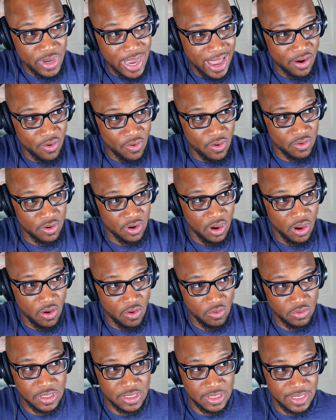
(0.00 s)
you got on the
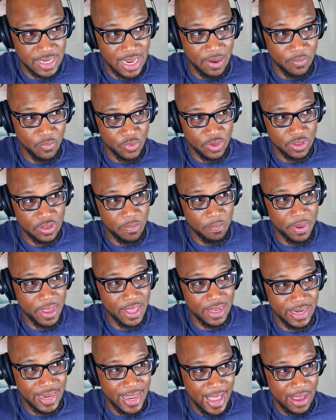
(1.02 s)
halter top with the
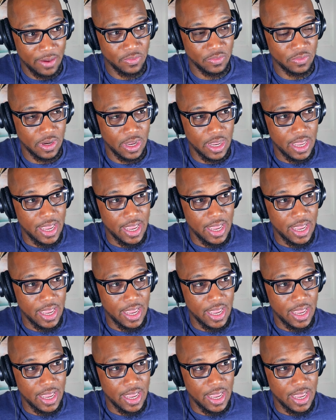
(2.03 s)
belly out.